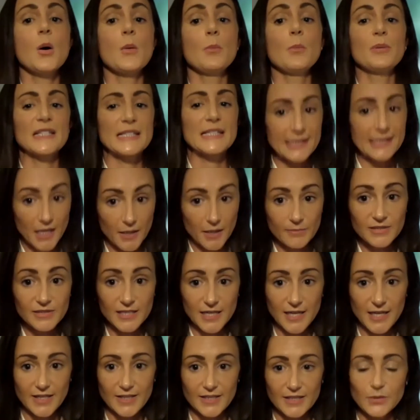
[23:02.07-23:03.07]
but some
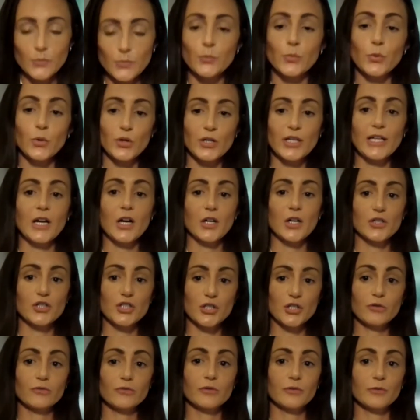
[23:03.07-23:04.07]
days putting our
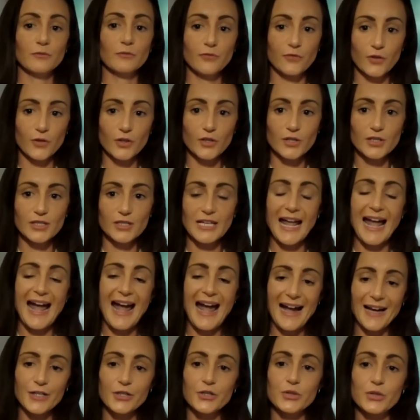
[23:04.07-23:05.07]
children first
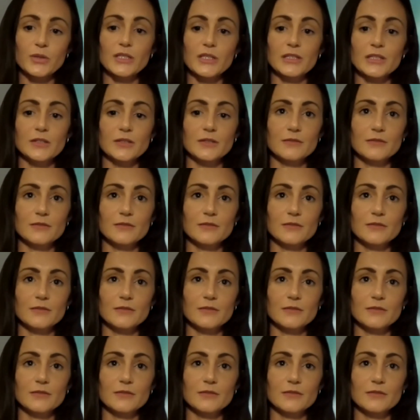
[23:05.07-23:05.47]
actually